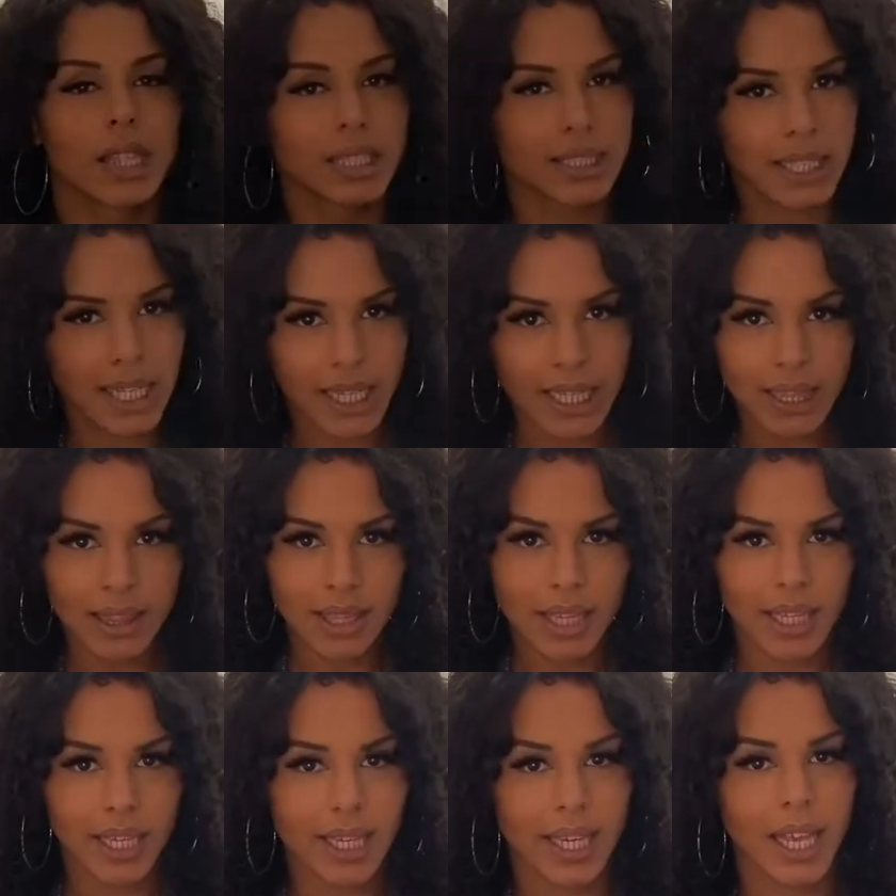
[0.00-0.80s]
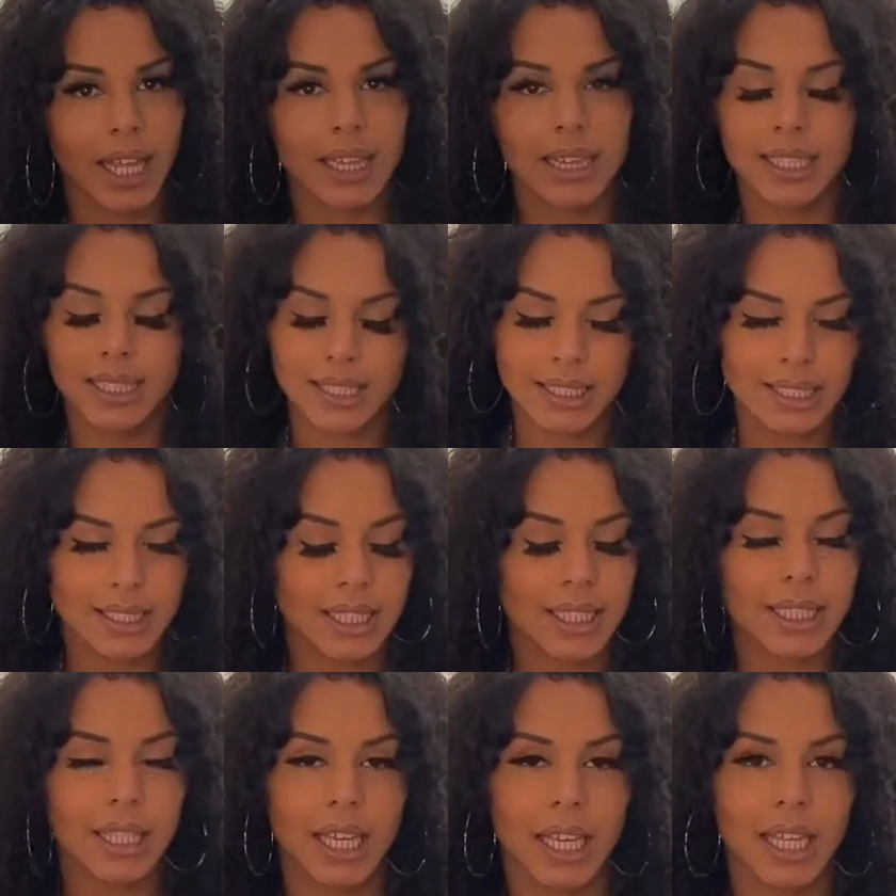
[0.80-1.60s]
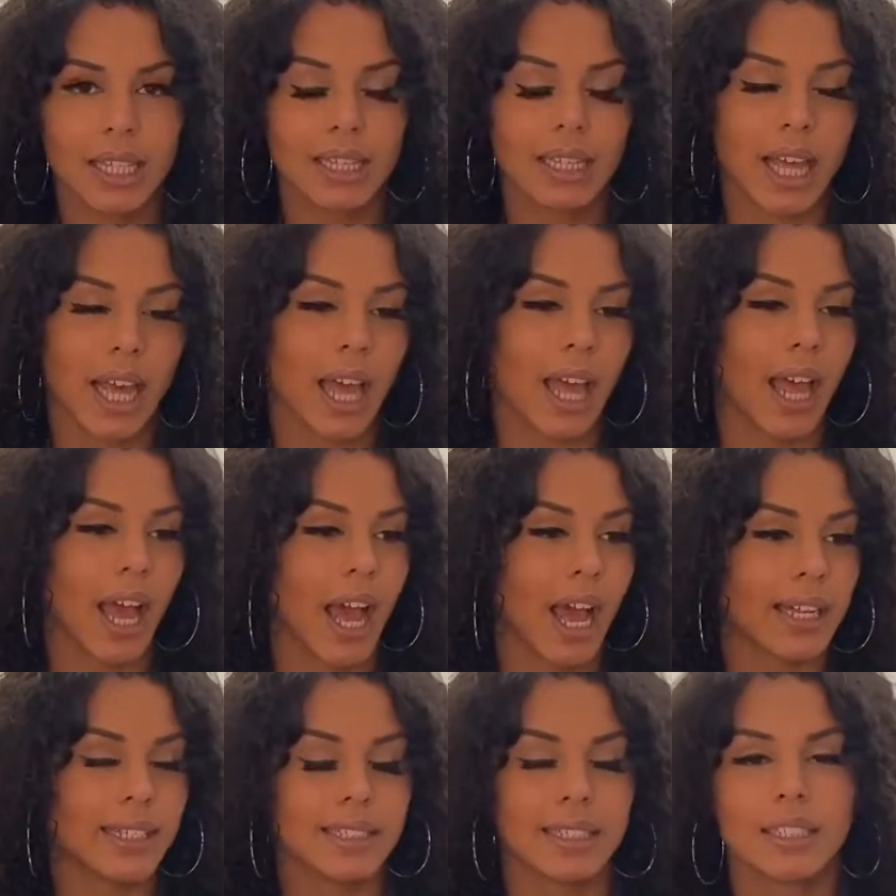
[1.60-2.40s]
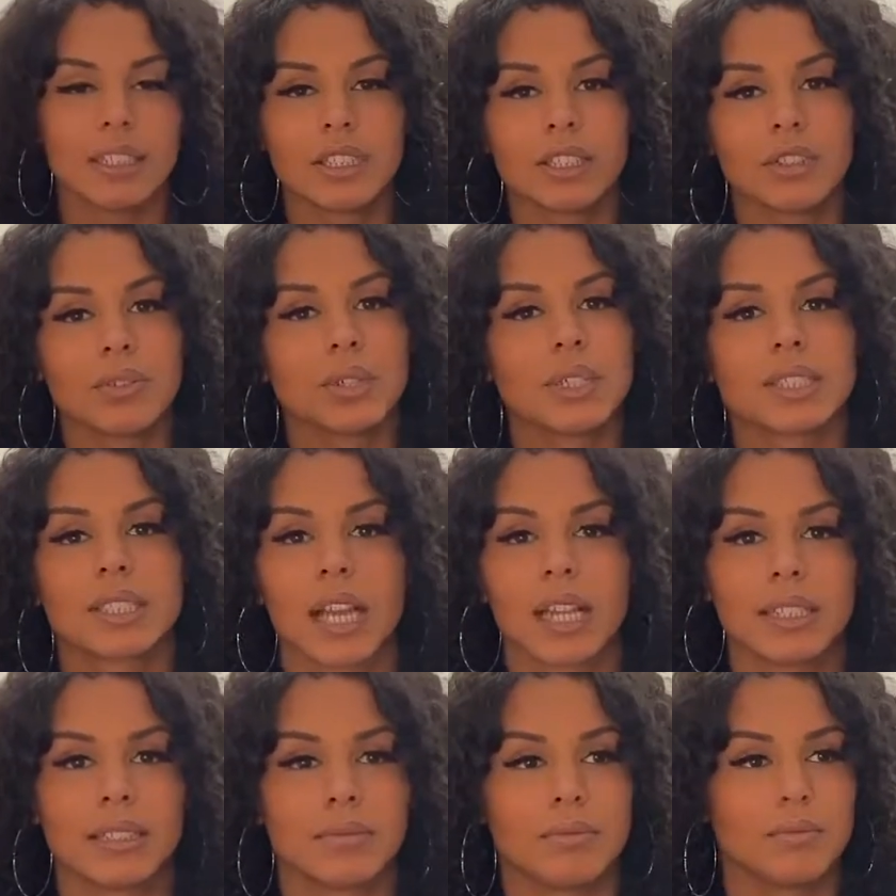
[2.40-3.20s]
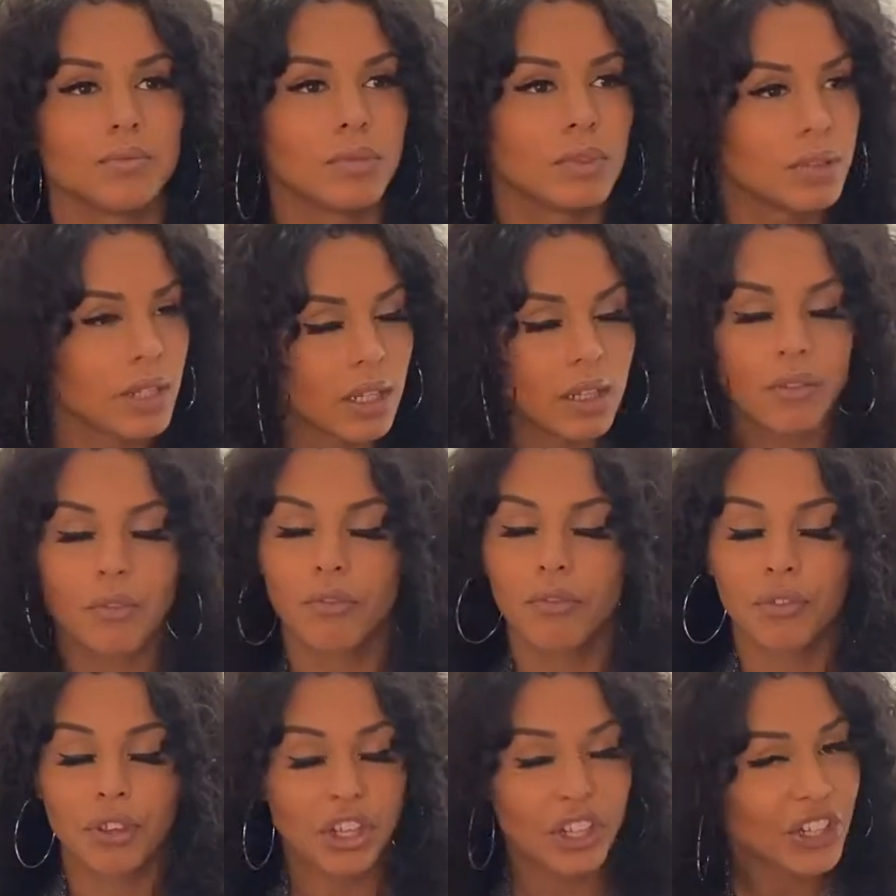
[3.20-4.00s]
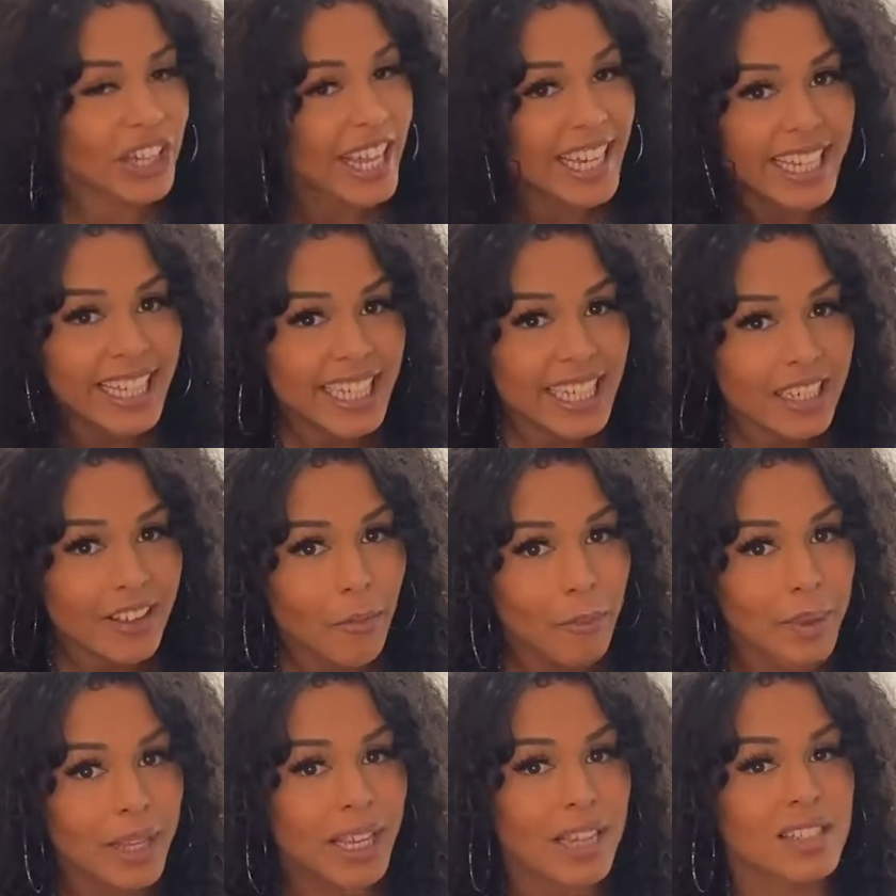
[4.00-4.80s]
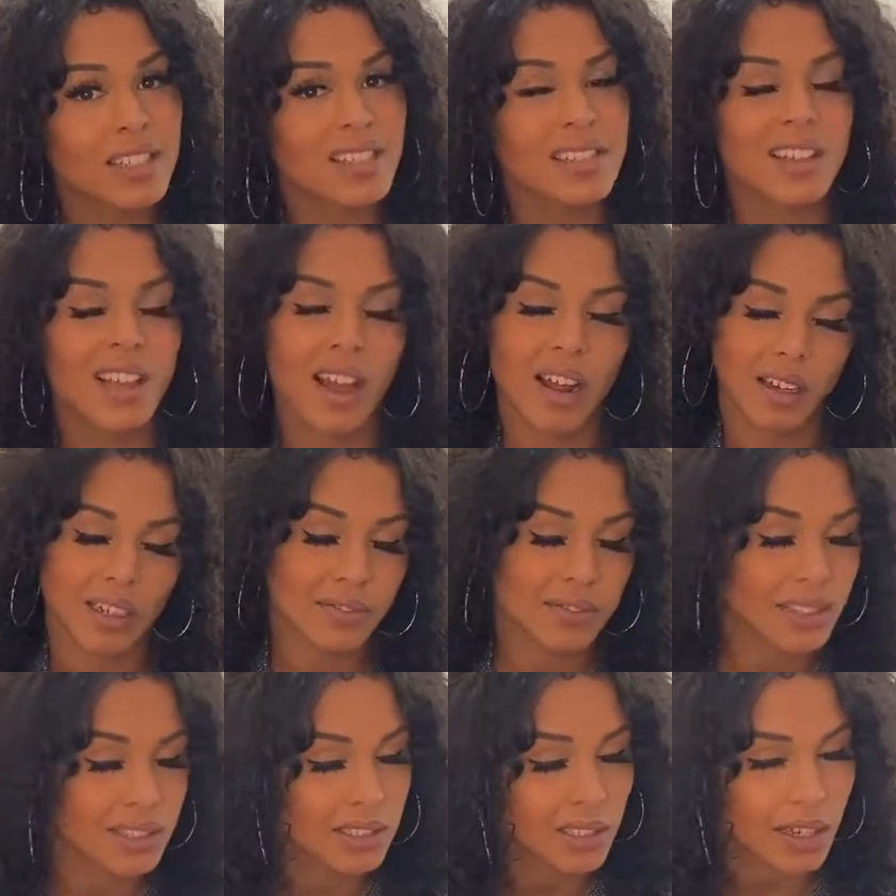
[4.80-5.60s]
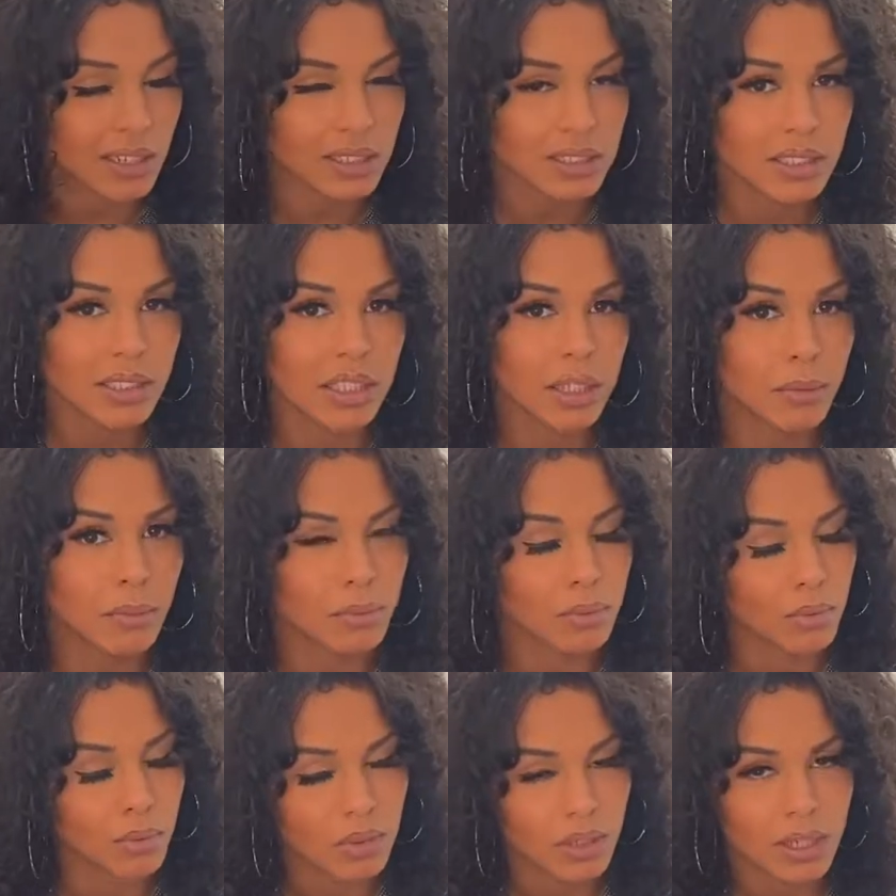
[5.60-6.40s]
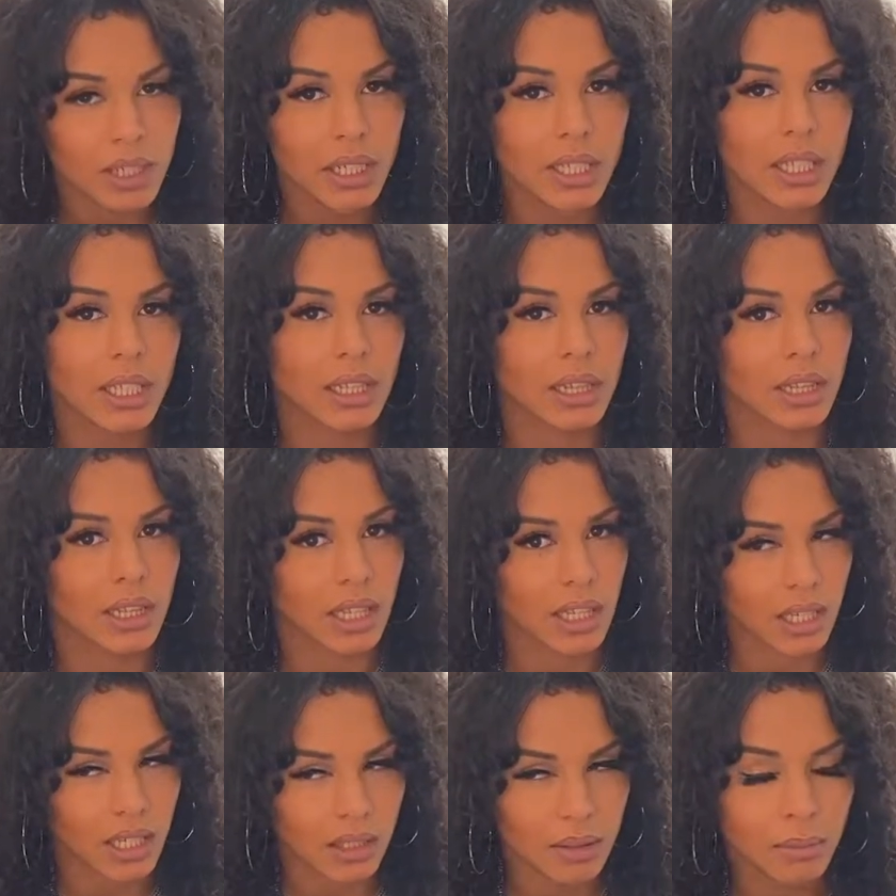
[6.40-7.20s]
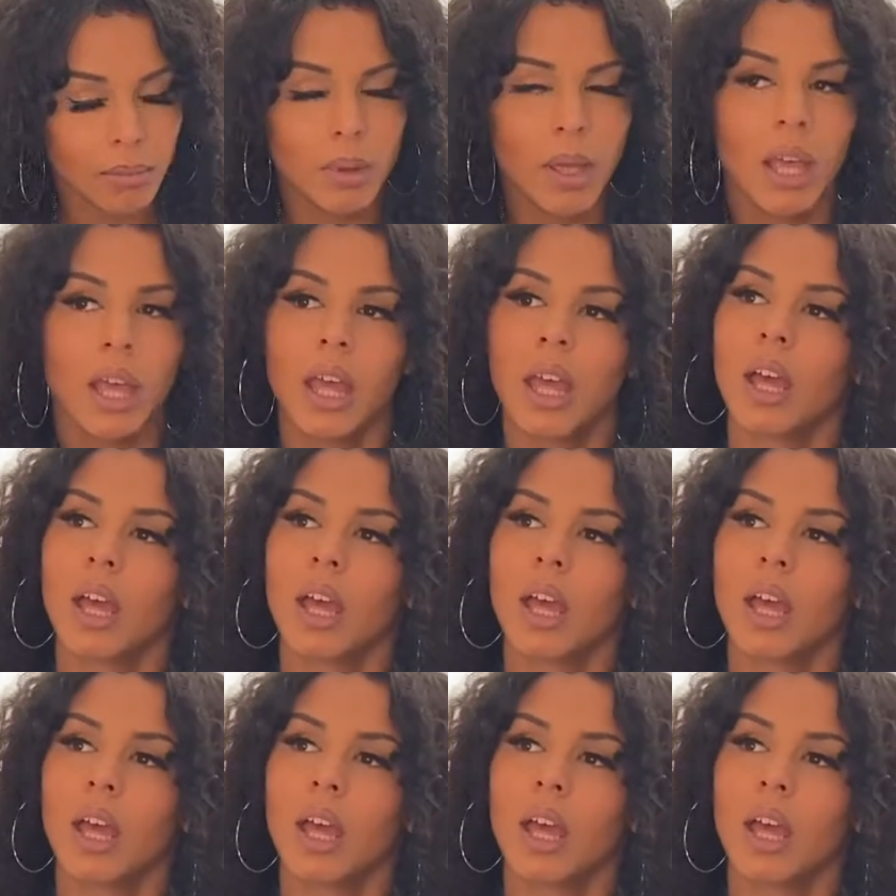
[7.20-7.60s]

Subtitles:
second thing, and this is the thing that I didn't do because I didn't feel like it, because it's kind of exhausting and boring and lame.